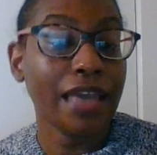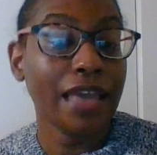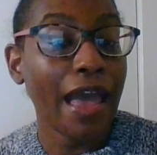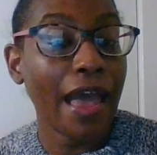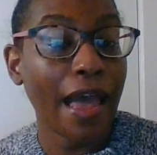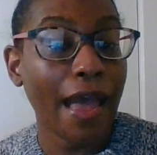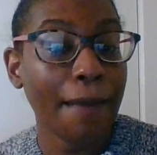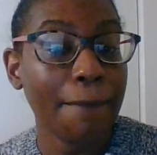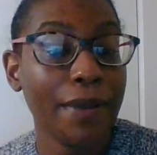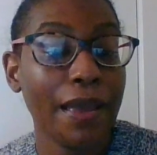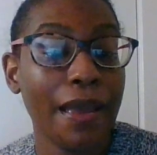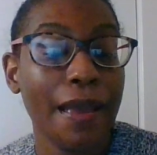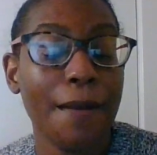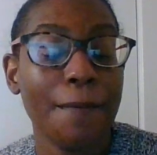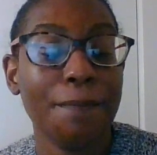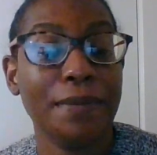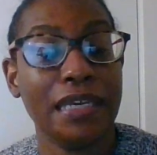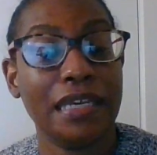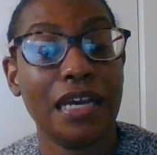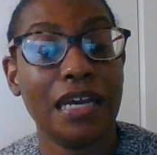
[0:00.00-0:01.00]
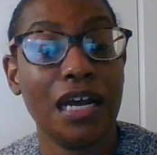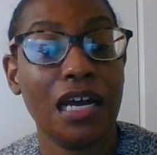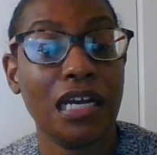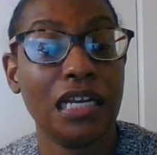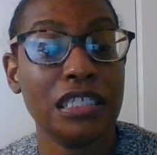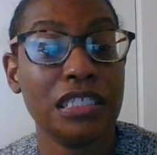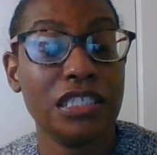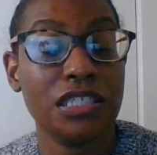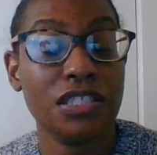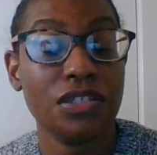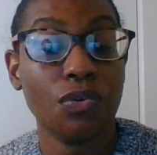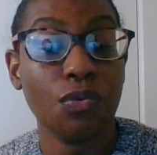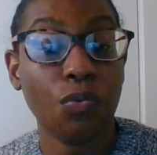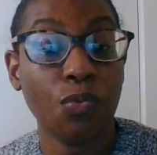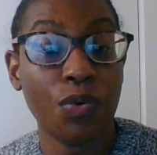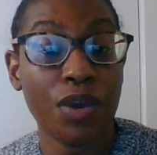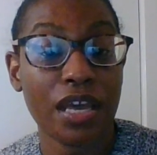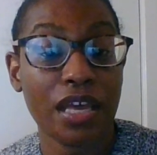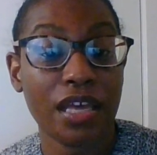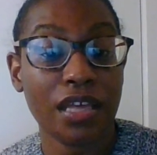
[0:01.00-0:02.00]
gap because
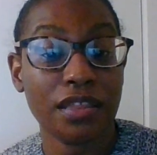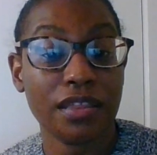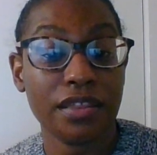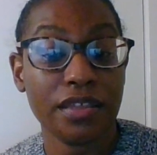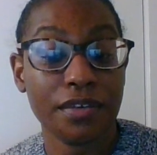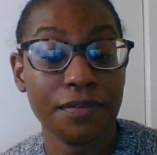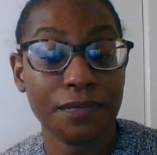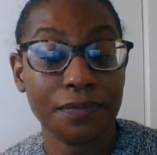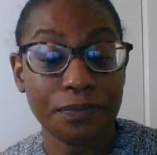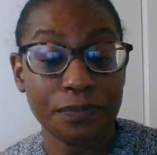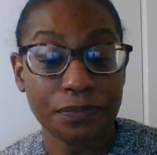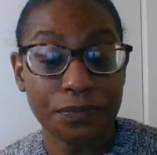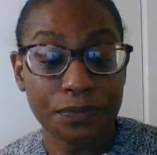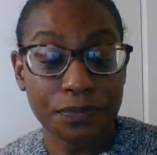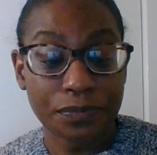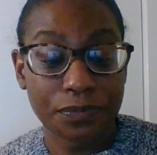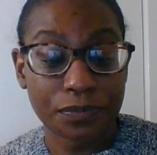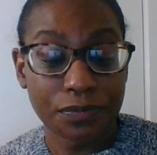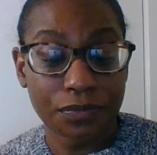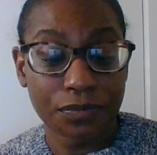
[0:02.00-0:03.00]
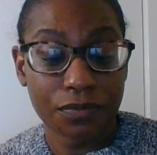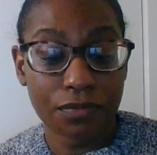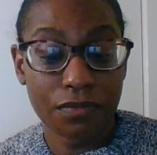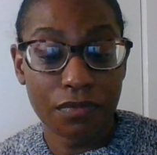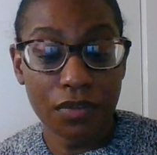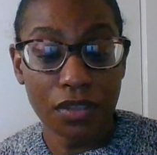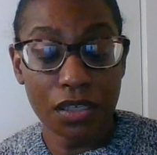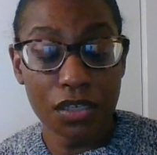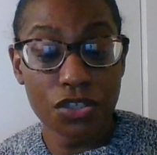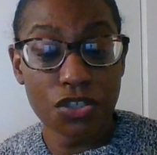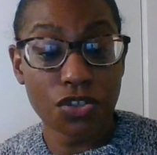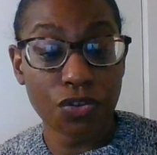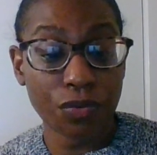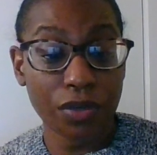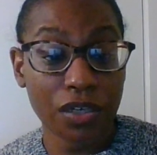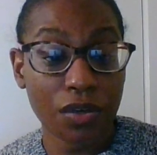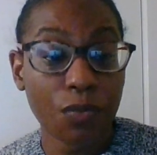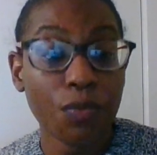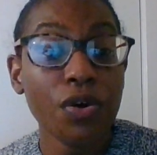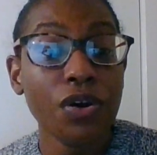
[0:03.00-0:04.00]
with
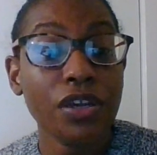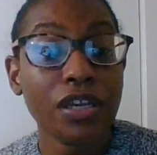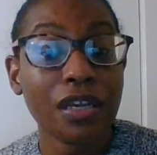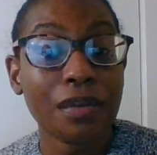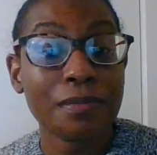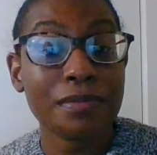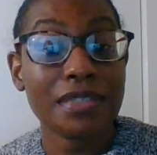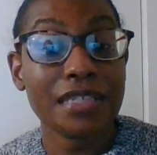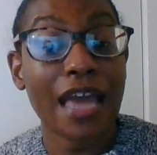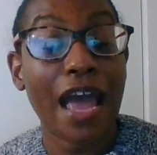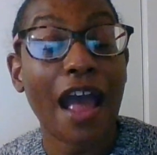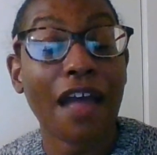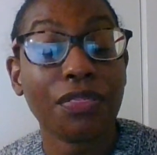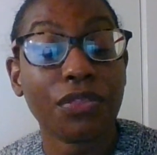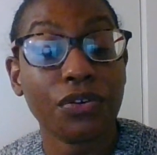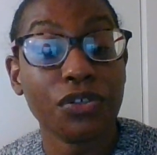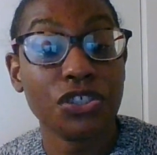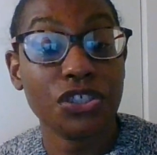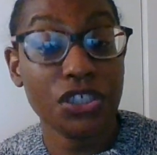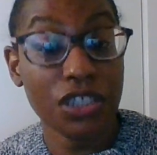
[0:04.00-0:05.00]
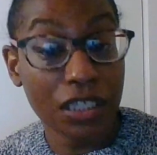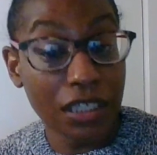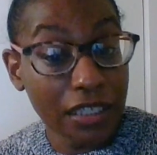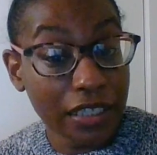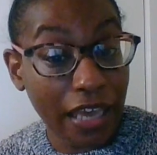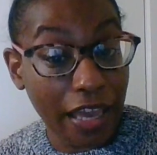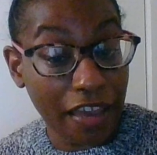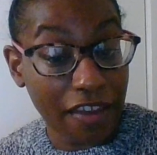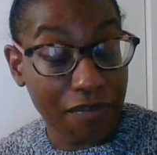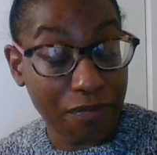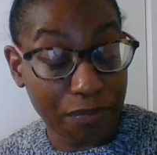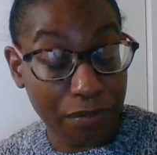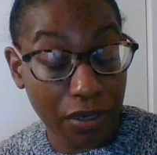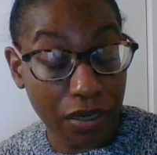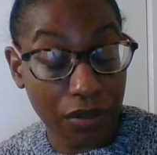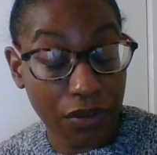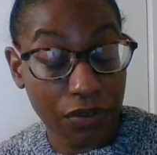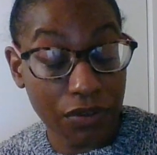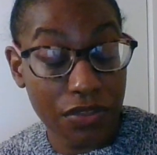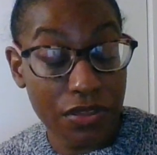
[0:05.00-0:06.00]
Serena Williams, after she gave
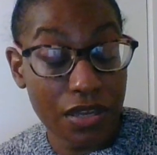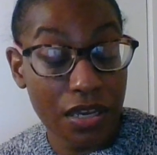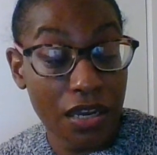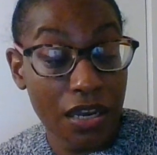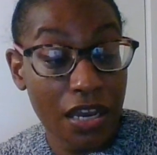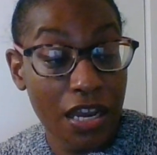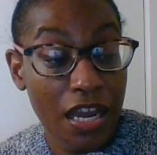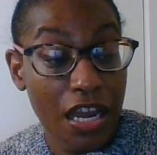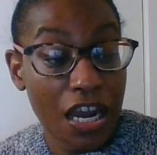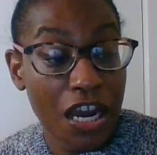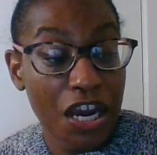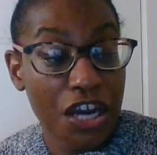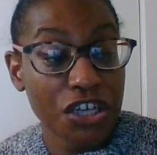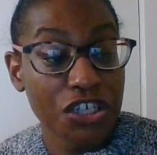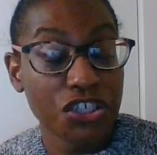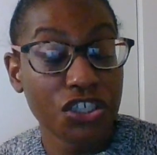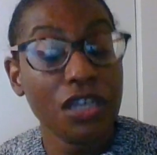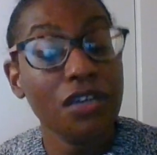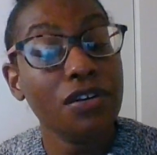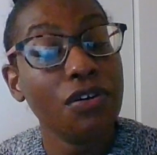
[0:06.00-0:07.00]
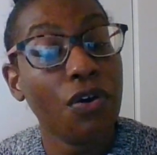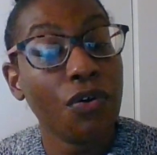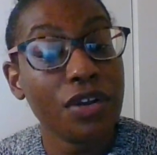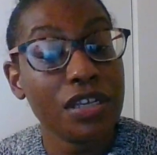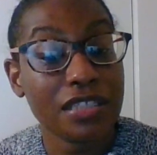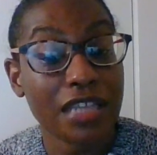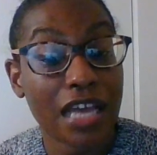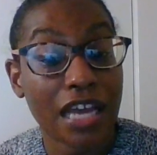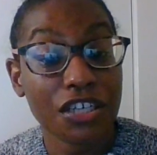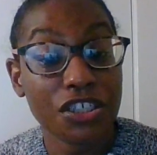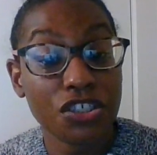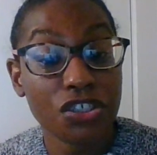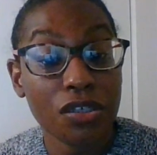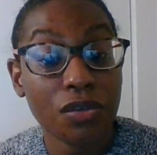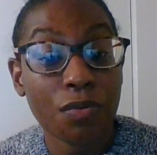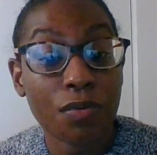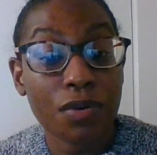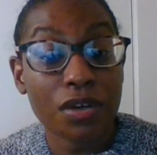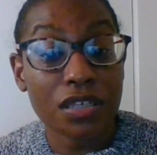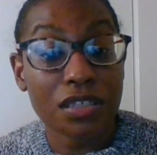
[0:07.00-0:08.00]
birth, she noticed that she
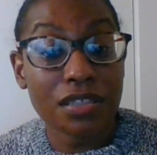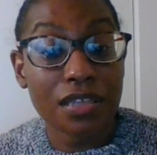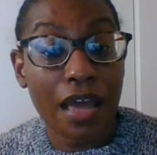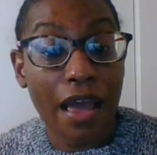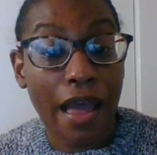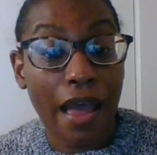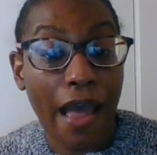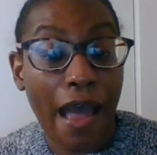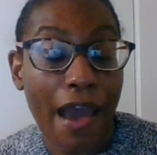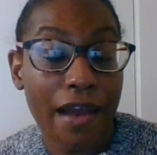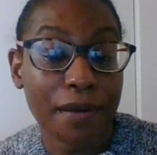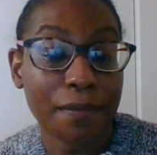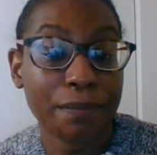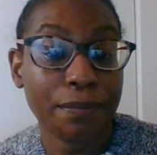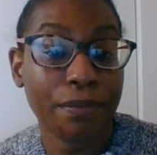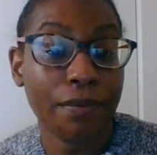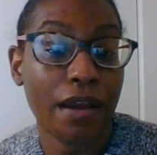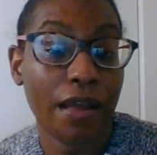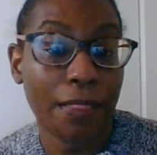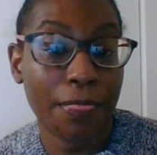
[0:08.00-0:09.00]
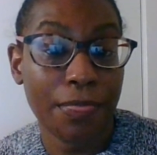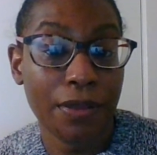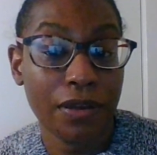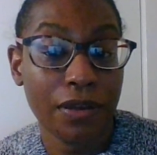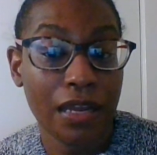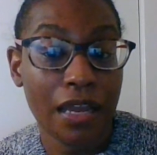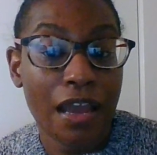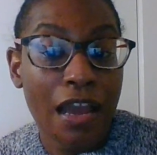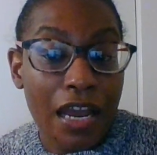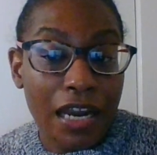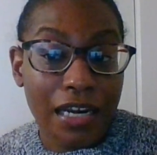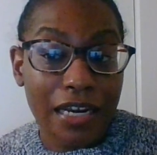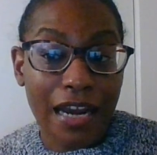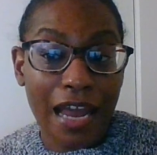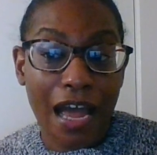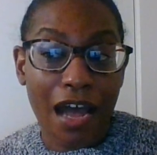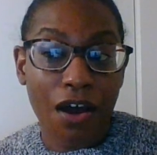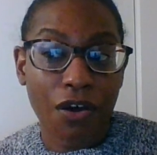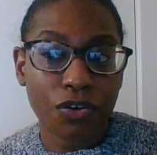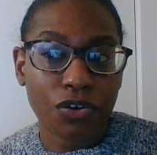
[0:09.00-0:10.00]
was out of breath.
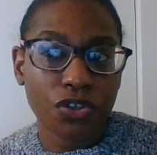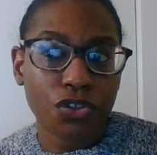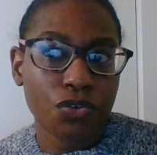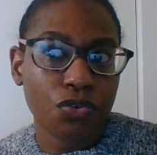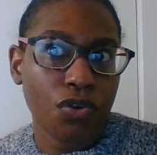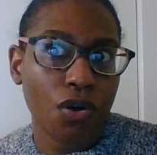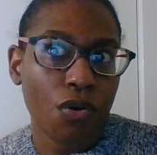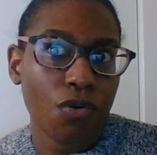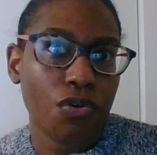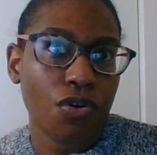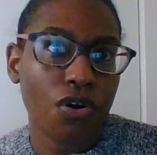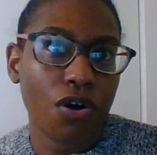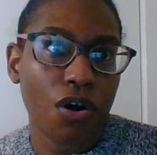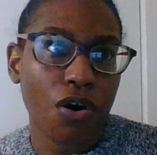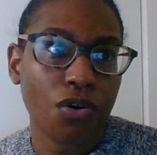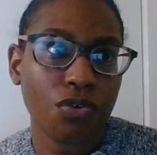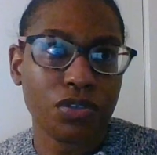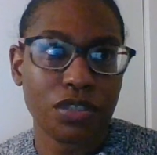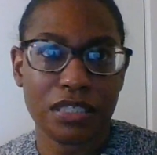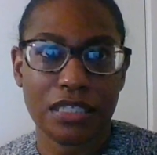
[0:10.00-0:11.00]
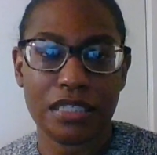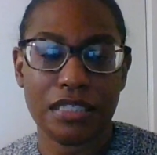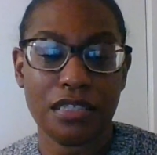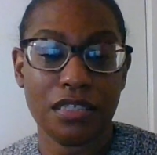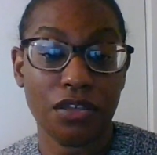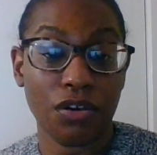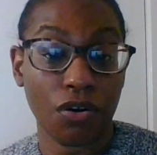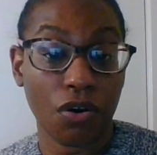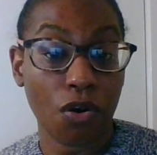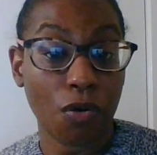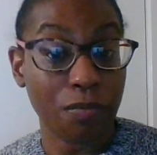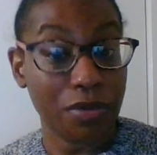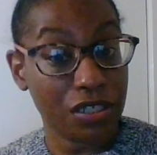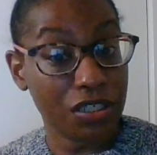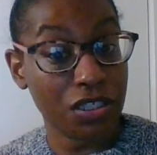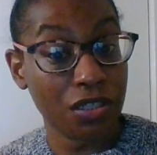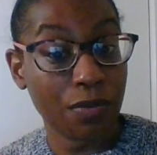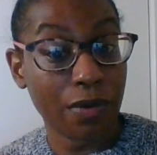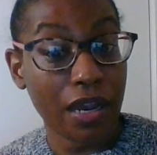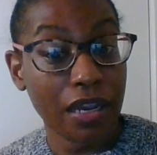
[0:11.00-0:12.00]
Now, you don't go to see your
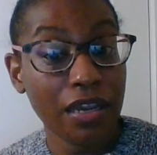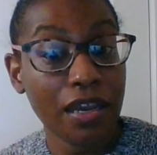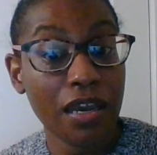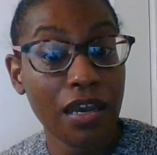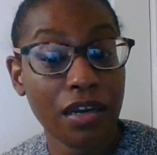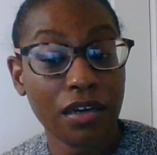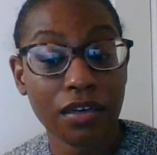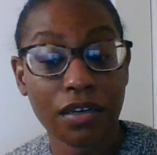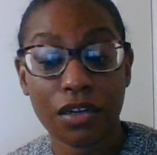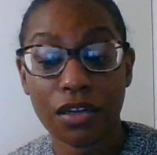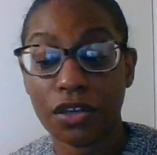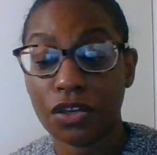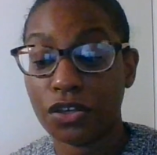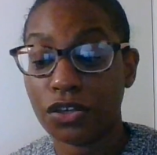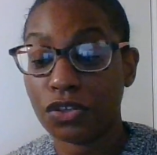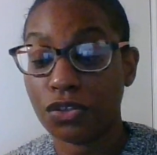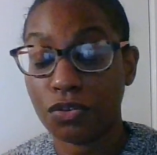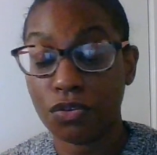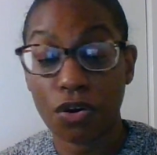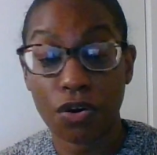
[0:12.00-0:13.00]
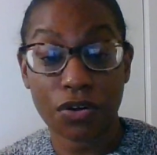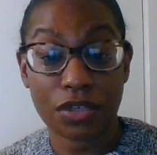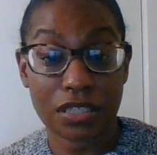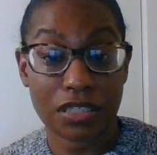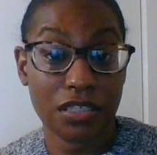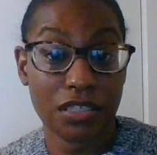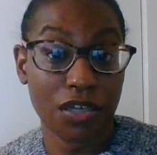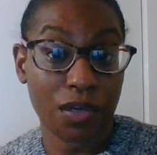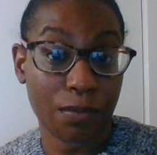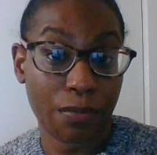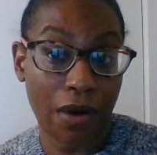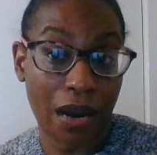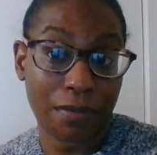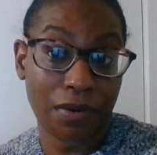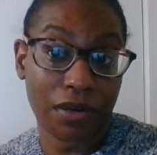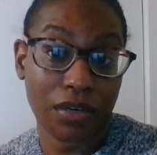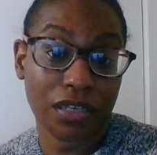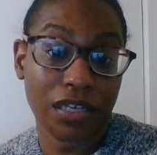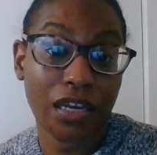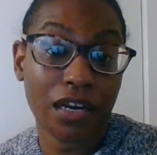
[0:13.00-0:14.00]
OBGYN, you go to see your
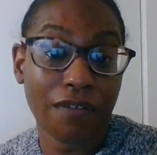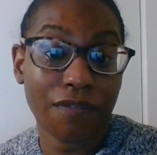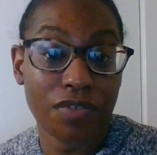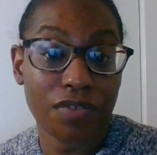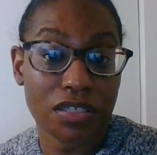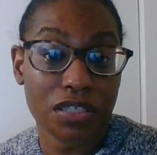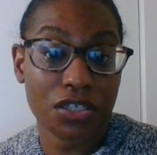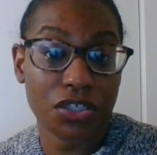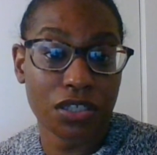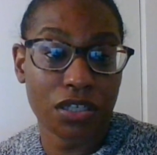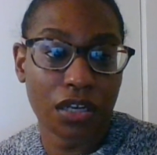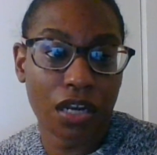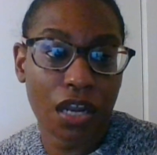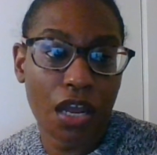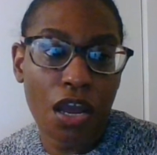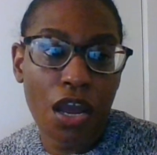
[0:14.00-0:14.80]
primary care physician,